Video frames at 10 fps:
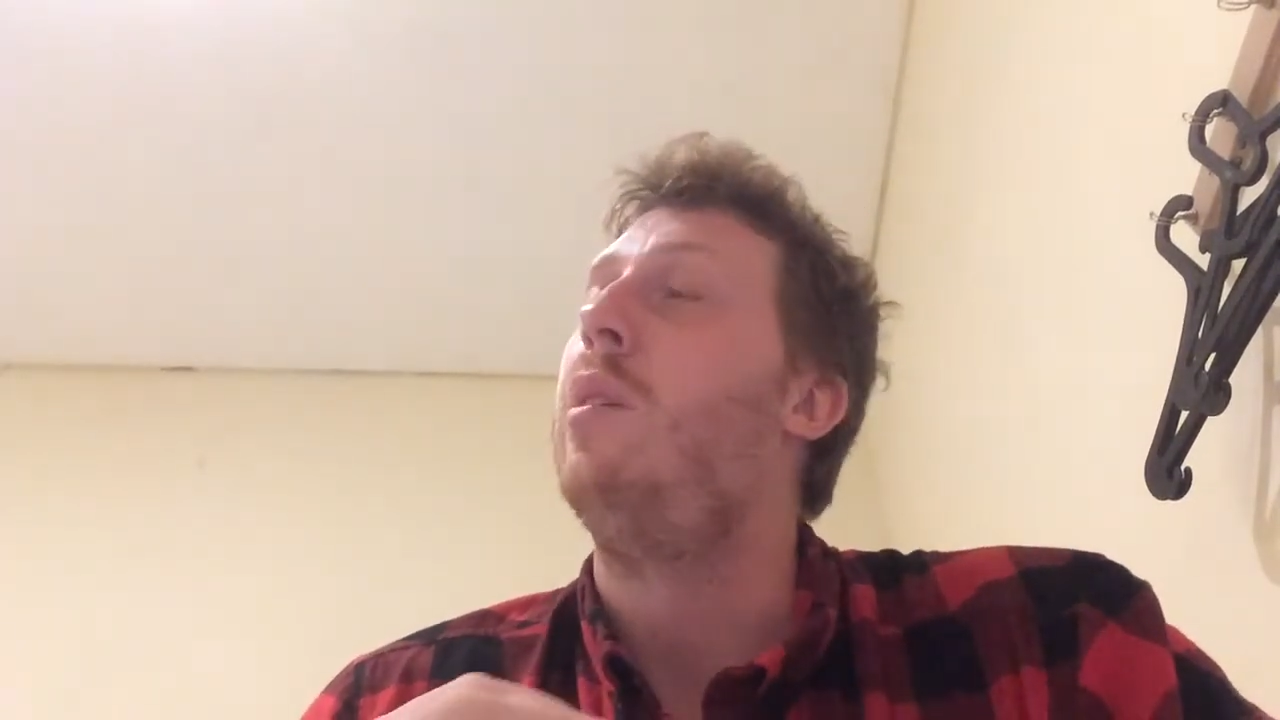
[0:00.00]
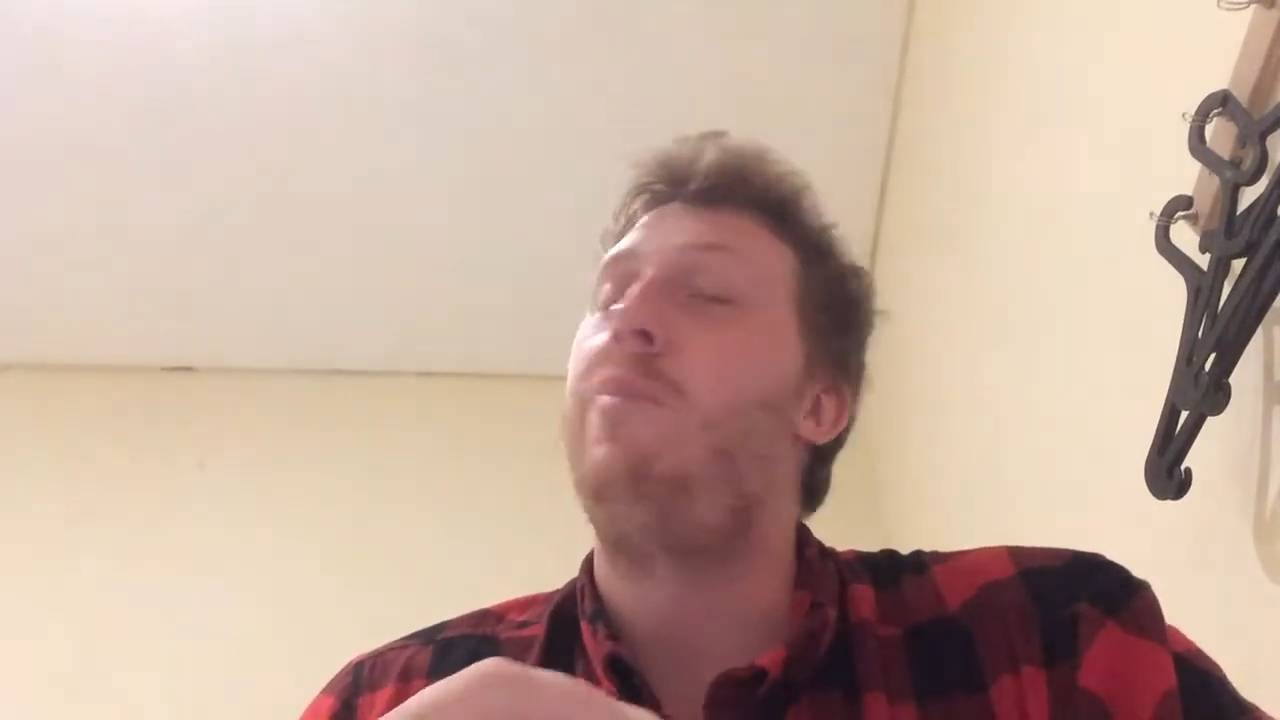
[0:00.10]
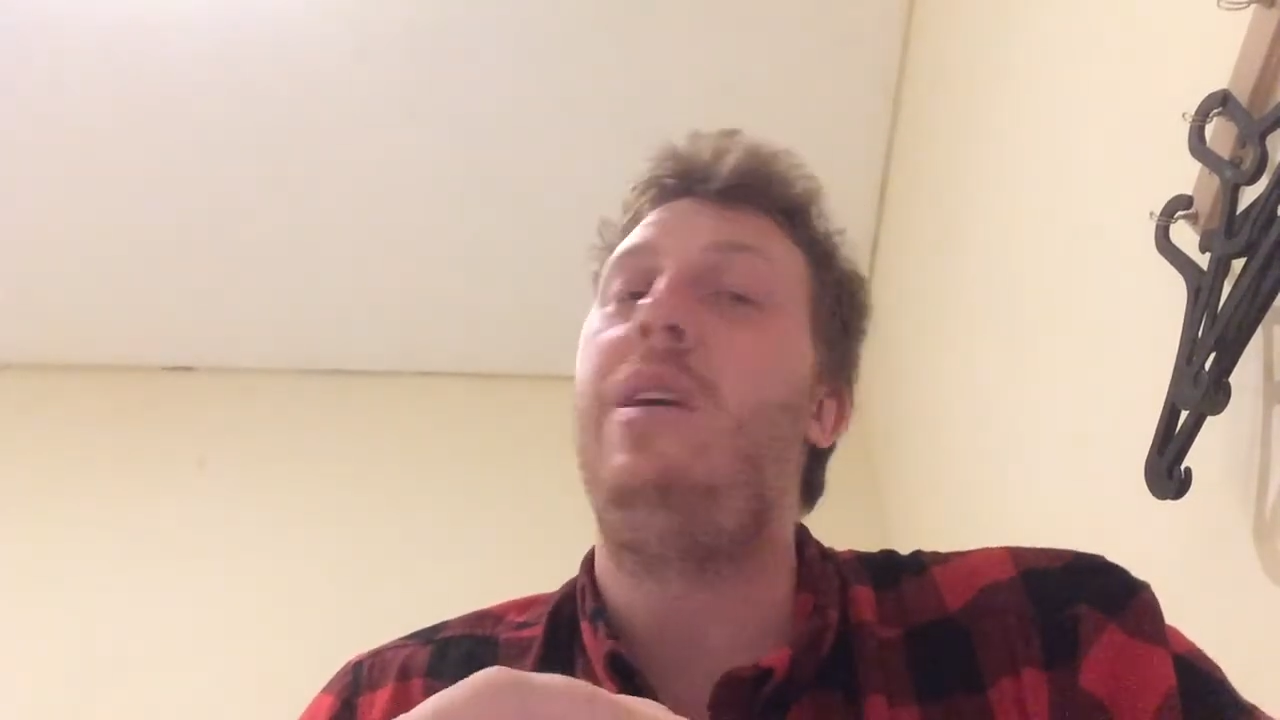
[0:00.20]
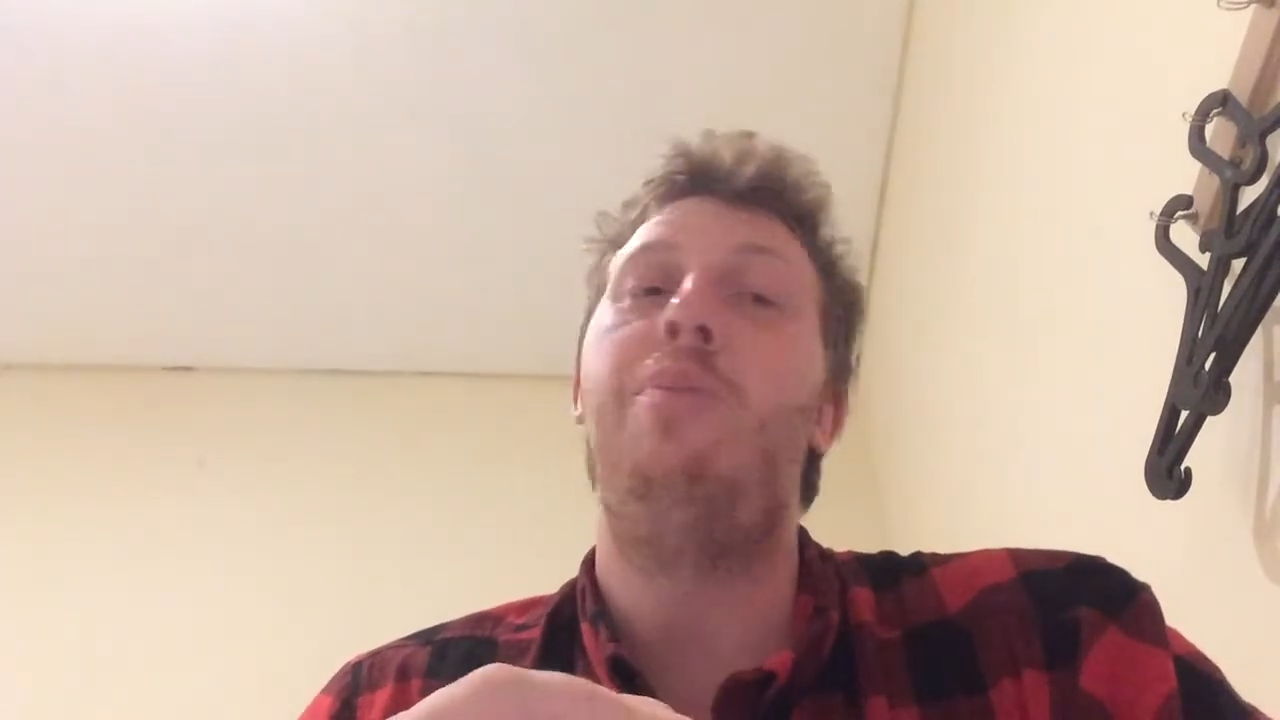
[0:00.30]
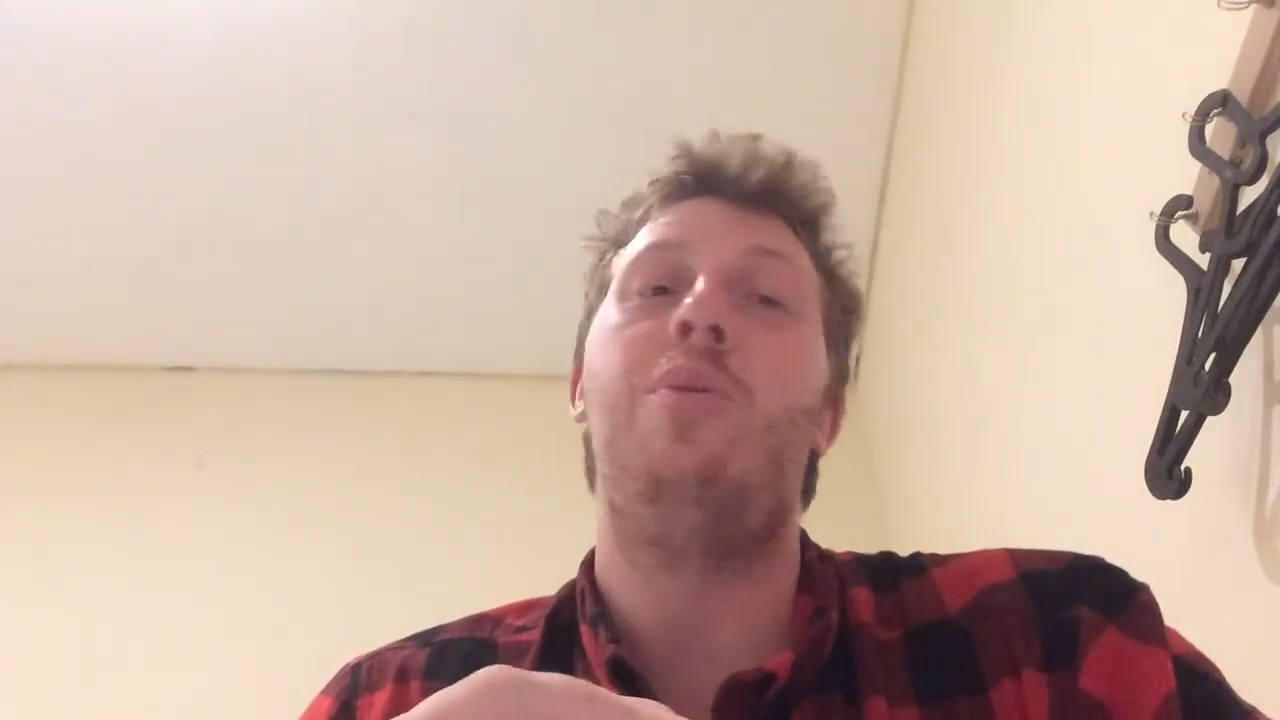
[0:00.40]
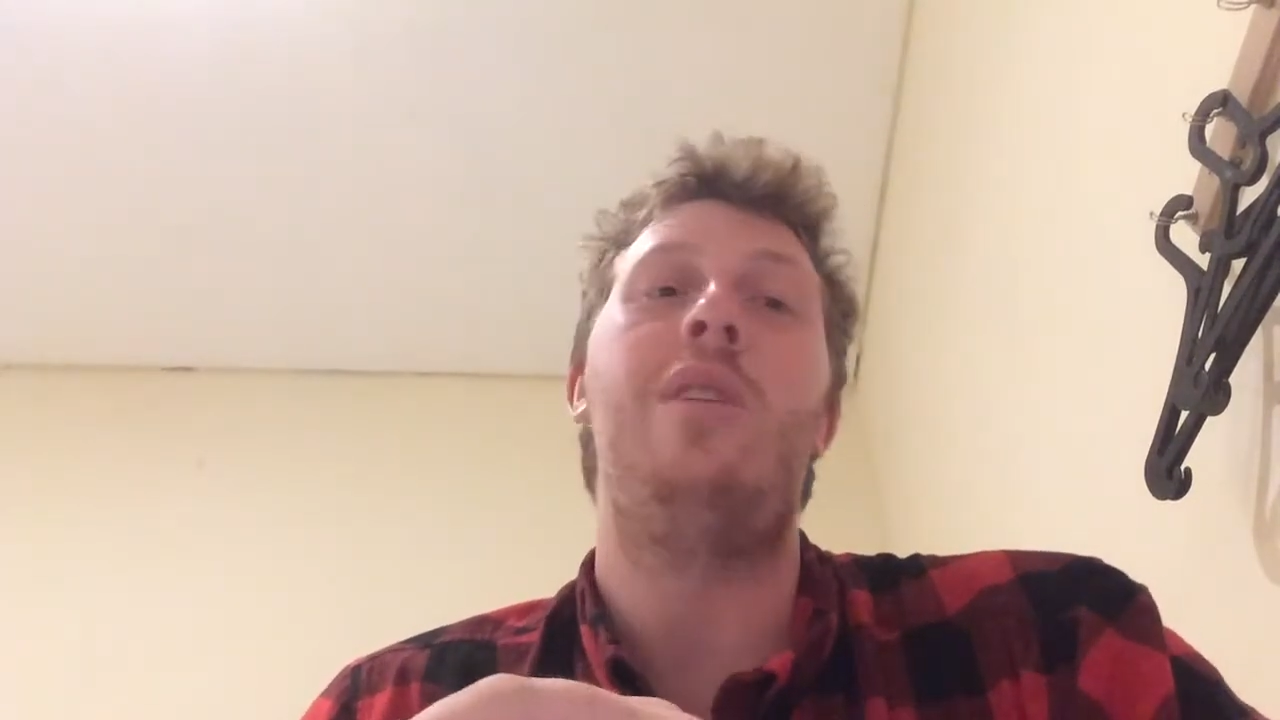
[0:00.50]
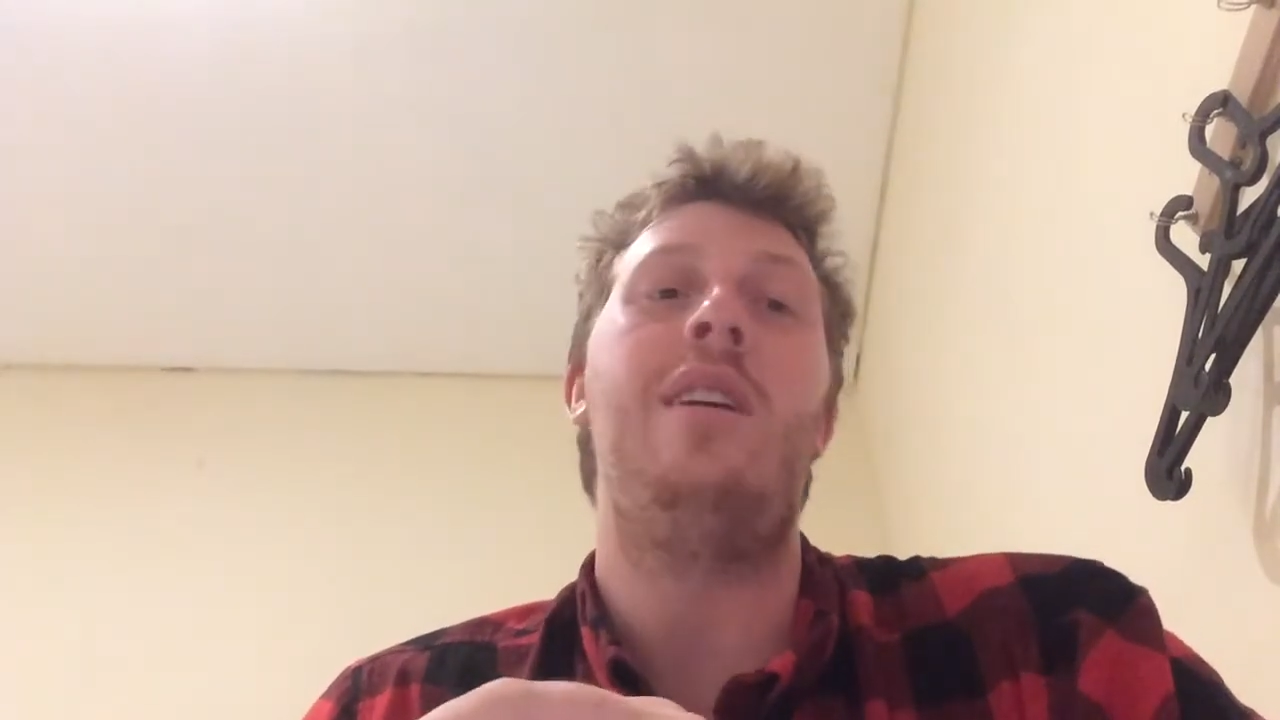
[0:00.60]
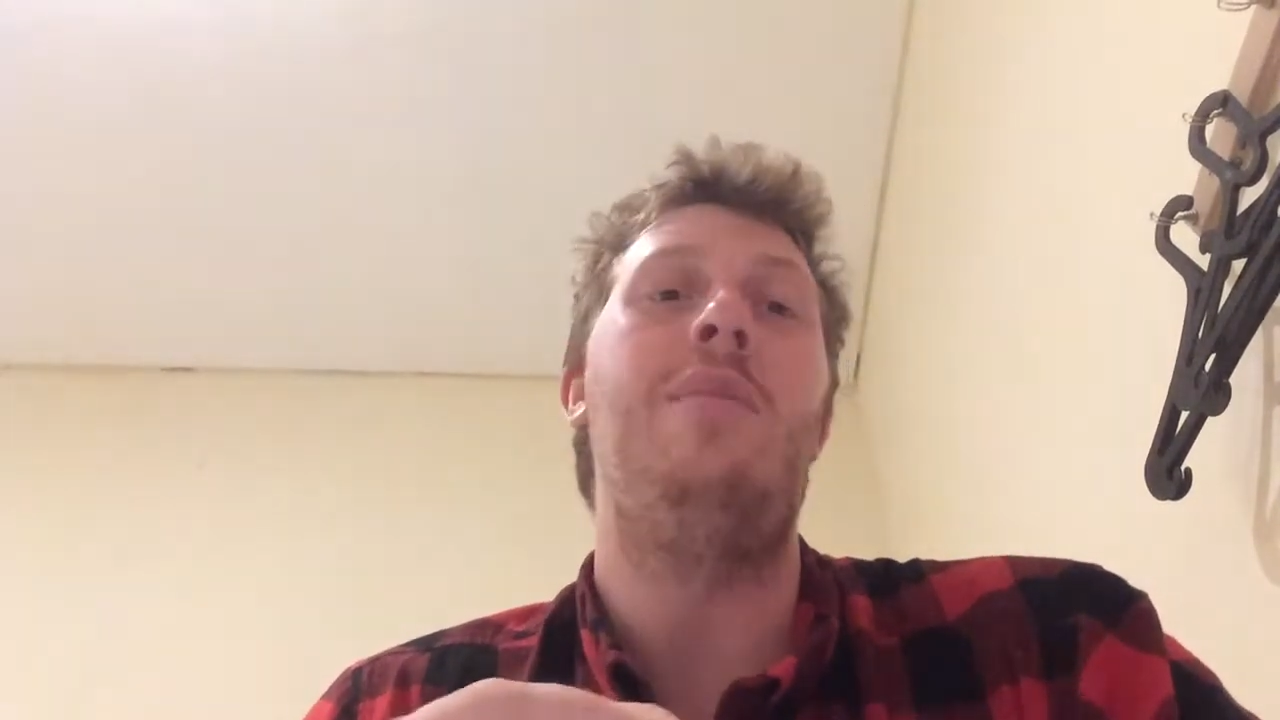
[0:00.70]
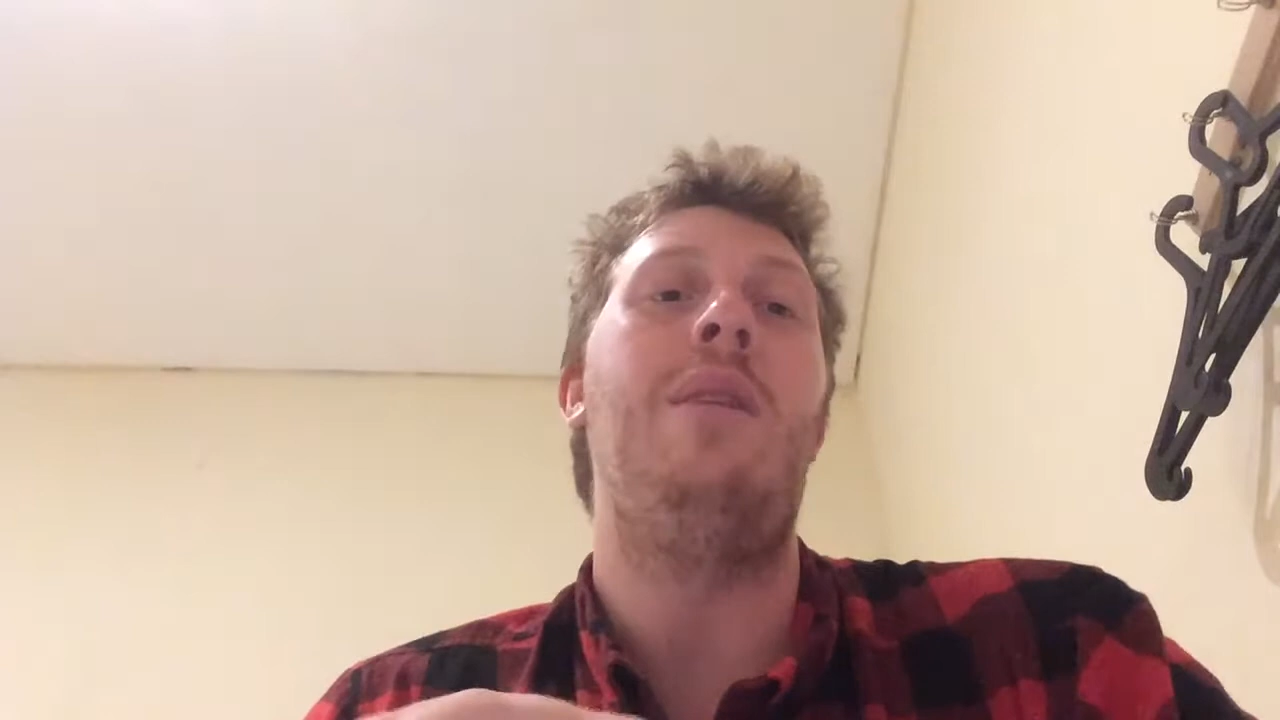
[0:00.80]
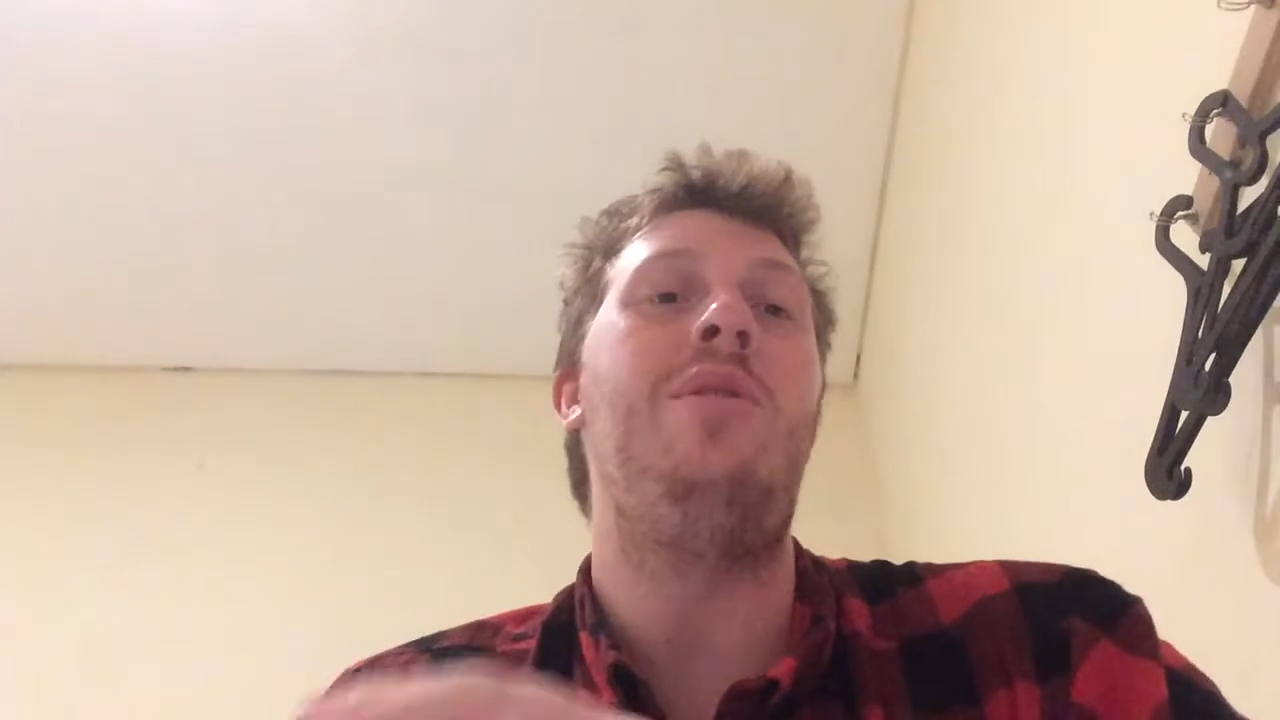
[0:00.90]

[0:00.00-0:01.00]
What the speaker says: people would come up